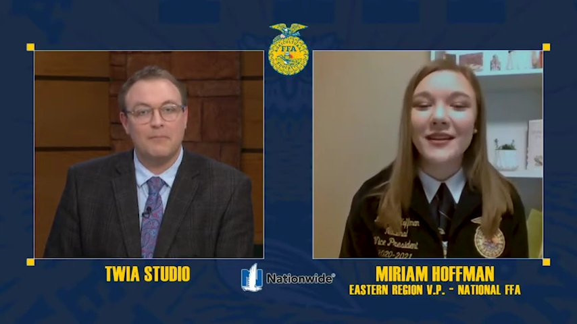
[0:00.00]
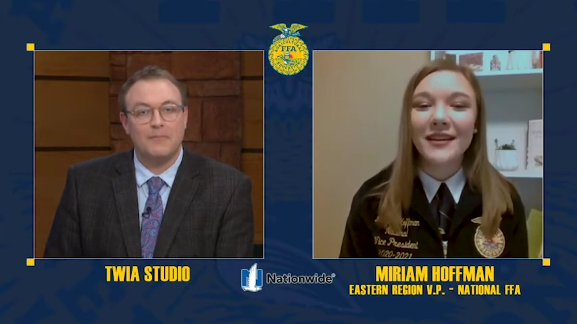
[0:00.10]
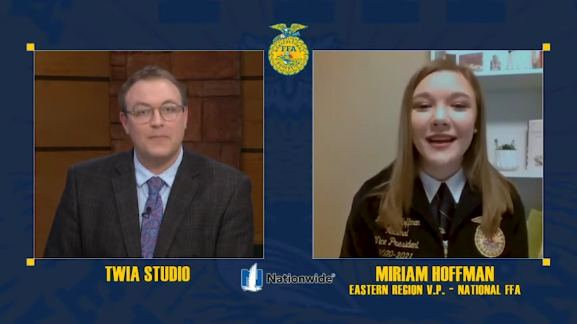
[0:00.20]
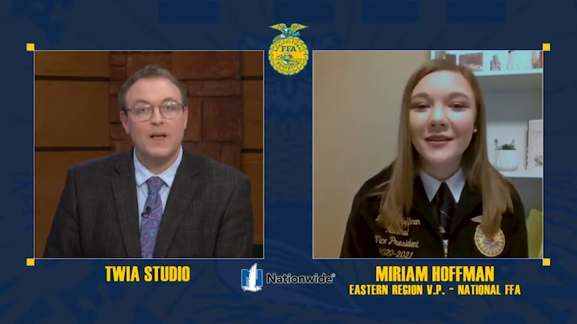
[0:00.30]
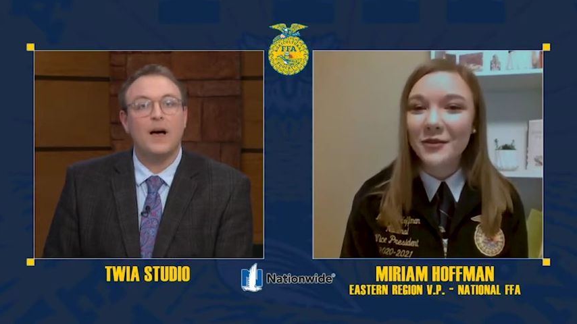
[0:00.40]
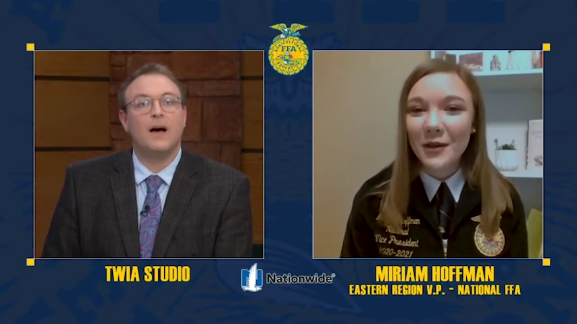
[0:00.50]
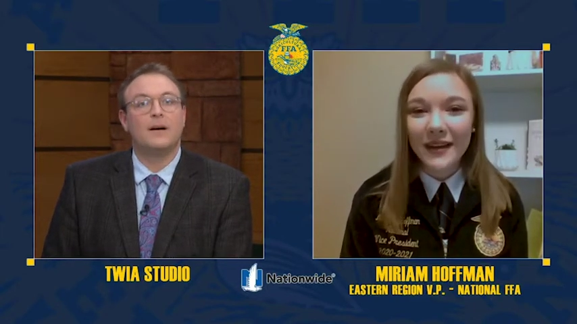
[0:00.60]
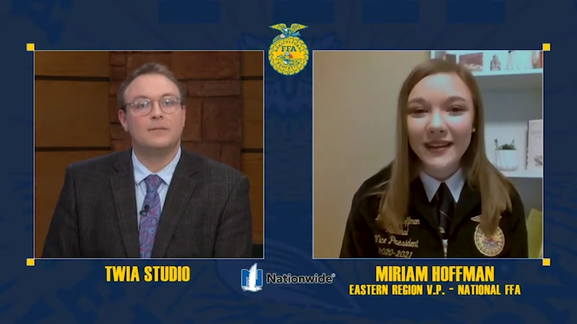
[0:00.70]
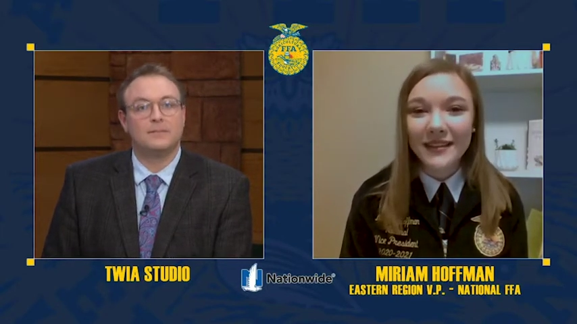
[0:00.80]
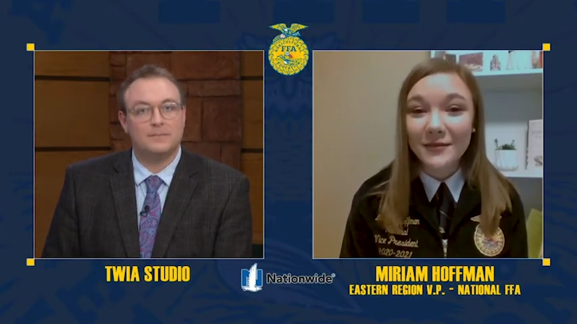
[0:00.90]
Speaker 1: I grew up on
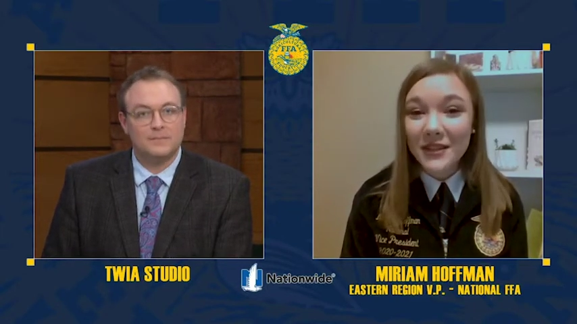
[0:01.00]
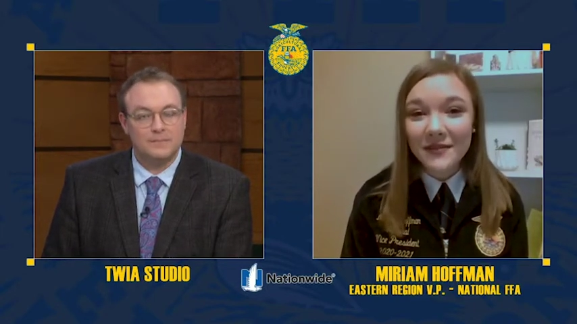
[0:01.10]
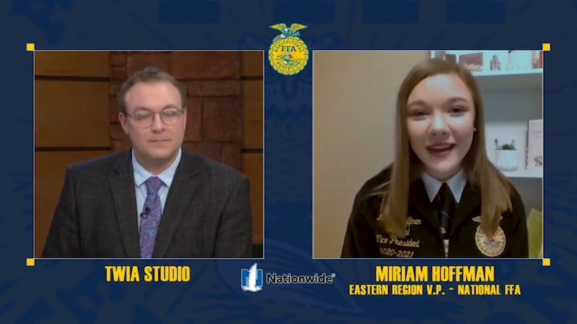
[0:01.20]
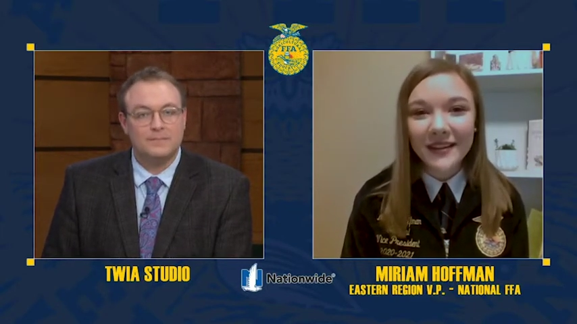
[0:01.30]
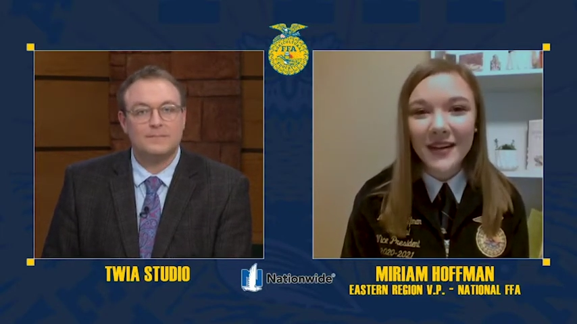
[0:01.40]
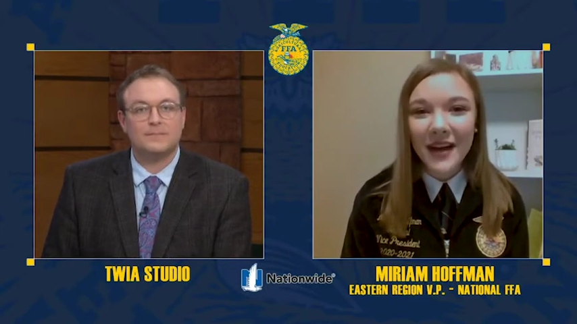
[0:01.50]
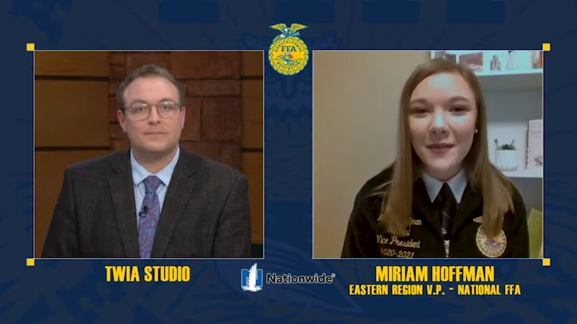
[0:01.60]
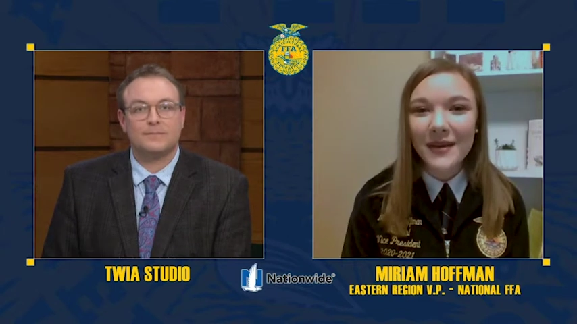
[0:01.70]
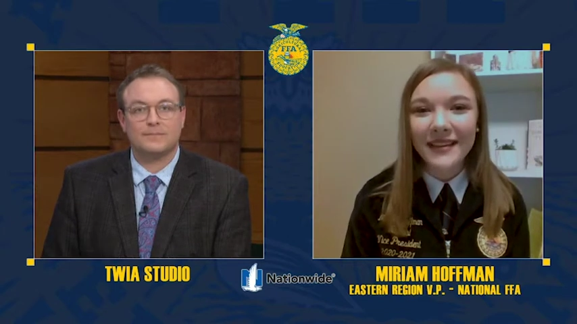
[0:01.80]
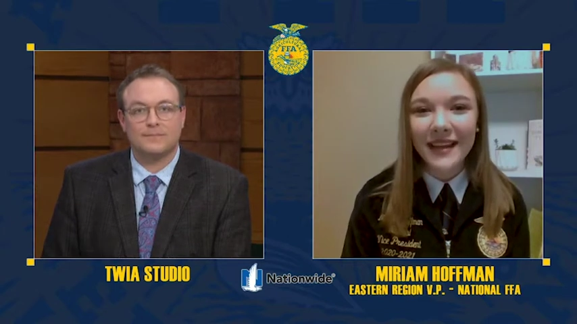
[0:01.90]
a diversified crop
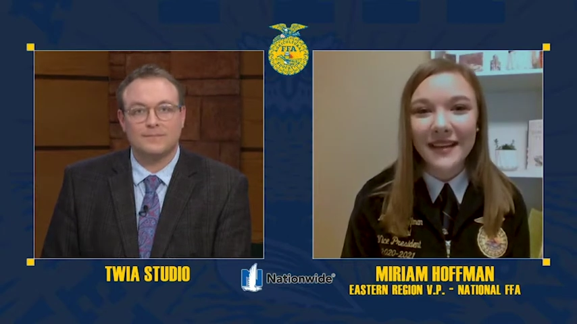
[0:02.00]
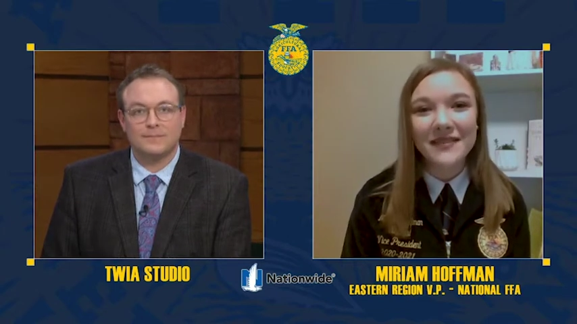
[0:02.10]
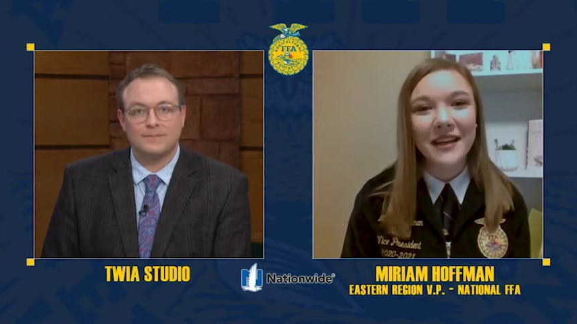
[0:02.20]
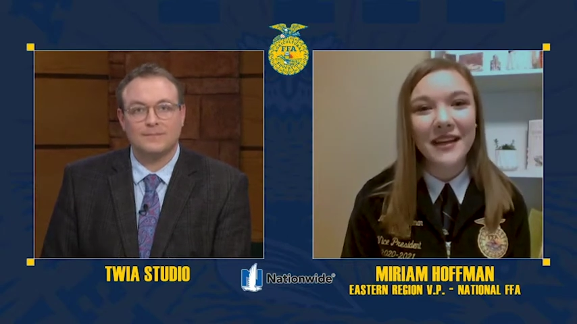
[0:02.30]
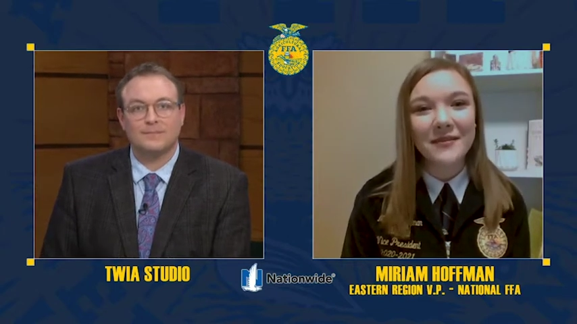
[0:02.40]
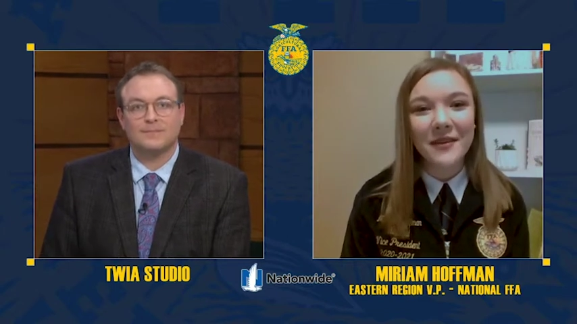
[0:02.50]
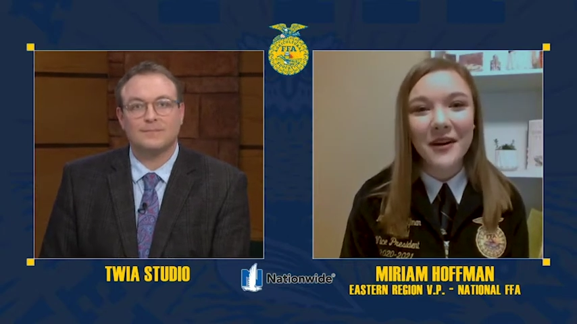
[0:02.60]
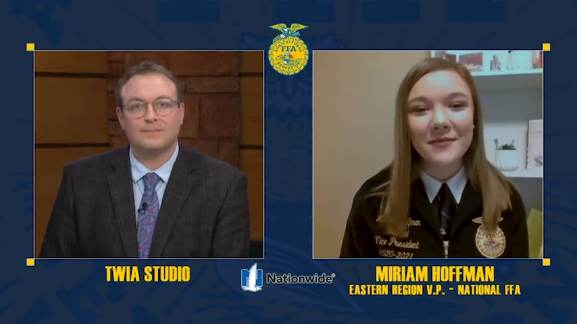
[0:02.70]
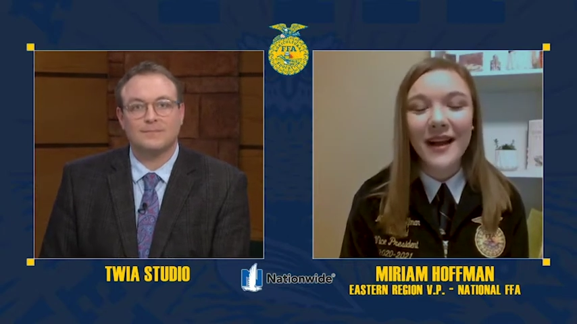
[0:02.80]
and livestock farm.